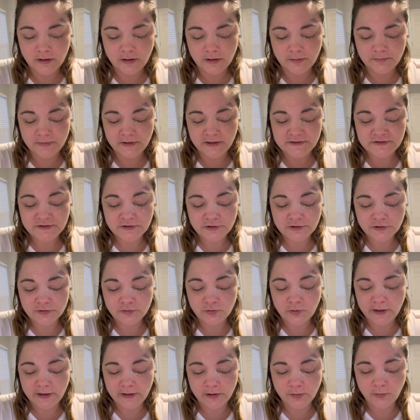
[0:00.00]
it took
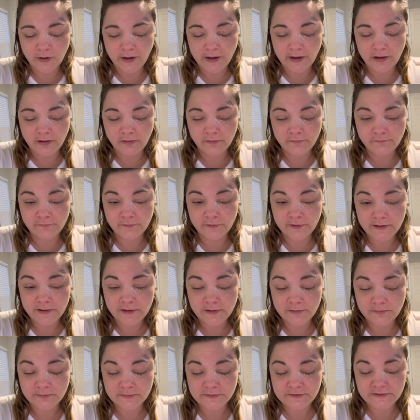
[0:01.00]
quite a while for
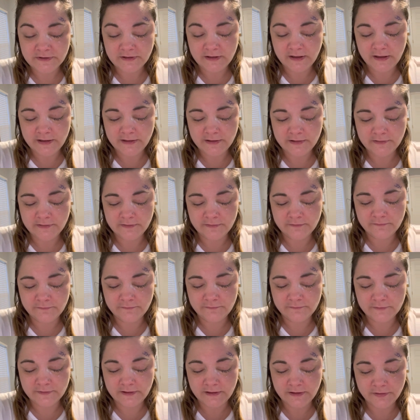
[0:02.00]
him to kind of
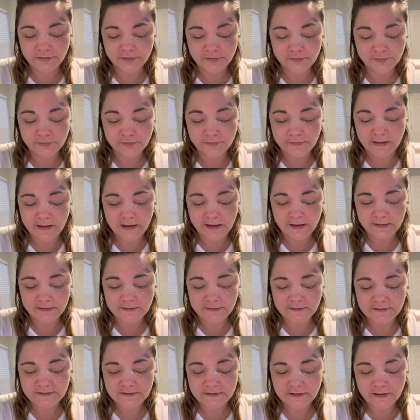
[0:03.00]
get through
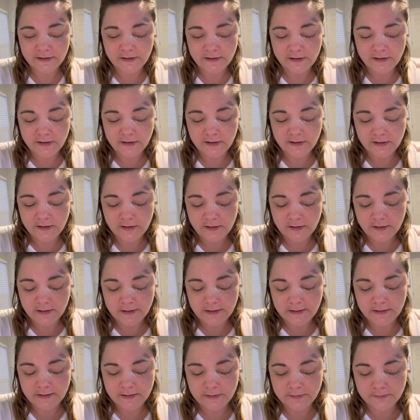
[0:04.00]
that.
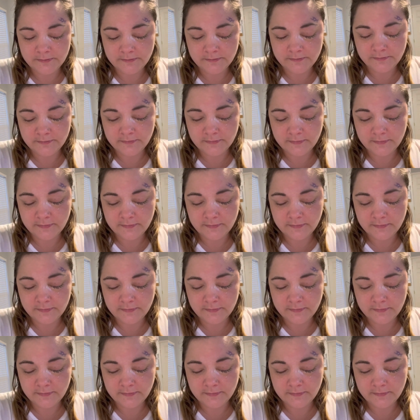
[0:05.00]
And